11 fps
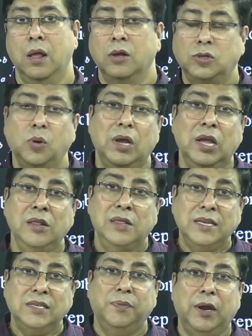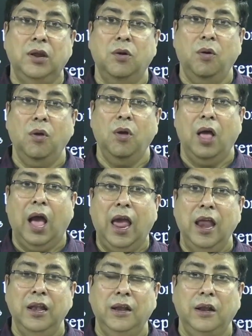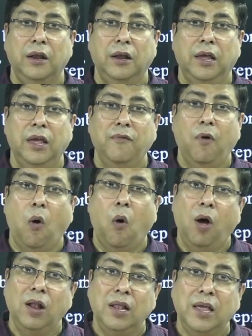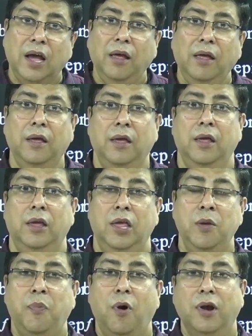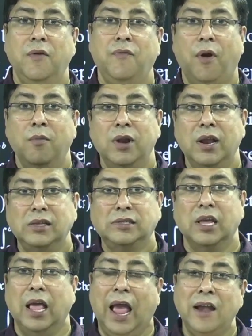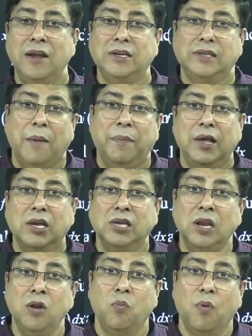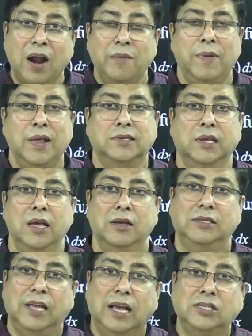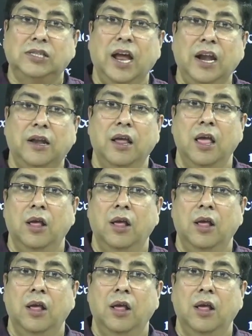So in this video, I'll give all the important formulas and its application in one place such that